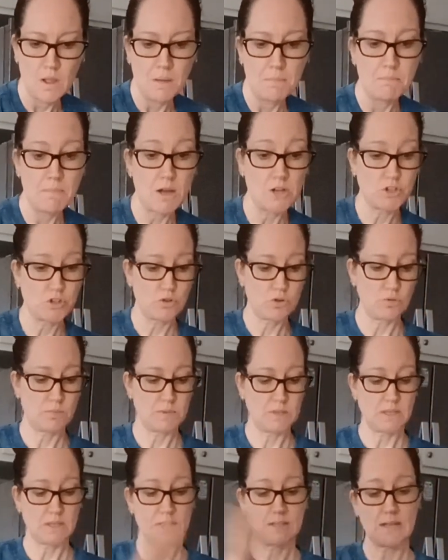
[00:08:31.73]

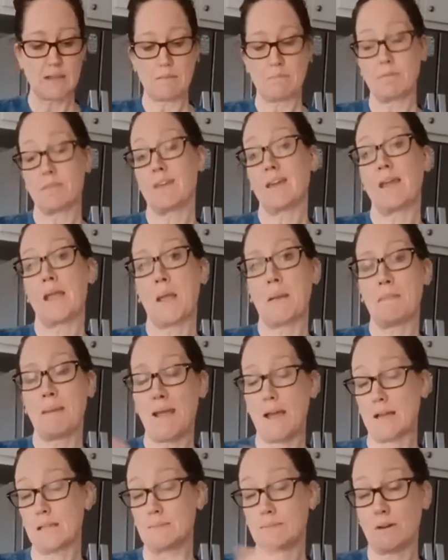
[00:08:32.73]
Mushrooms, same thing. My
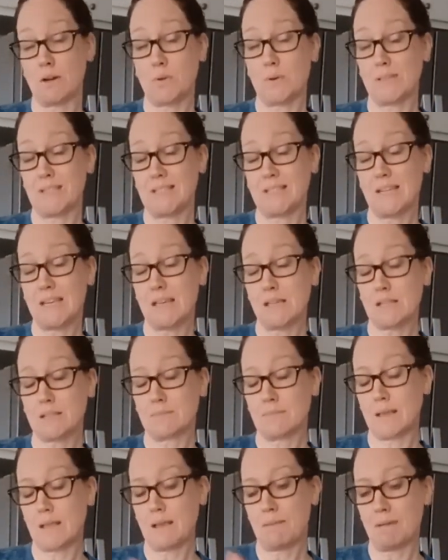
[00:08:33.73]
husband always teases
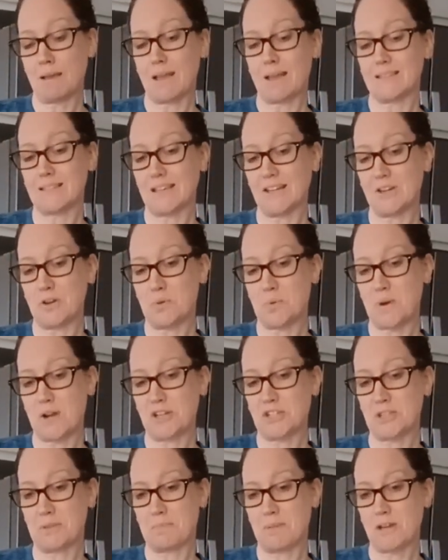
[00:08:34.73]
me because I don't
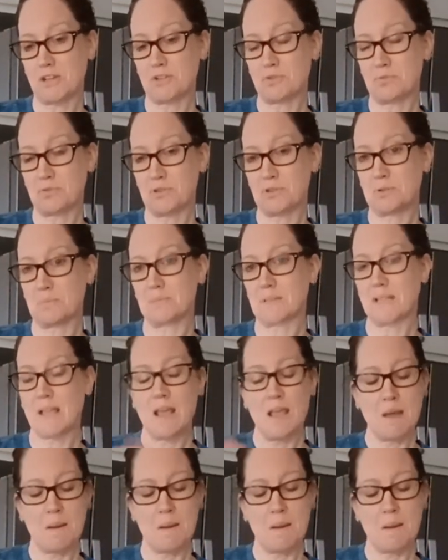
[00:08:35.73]
wash the mushrooms,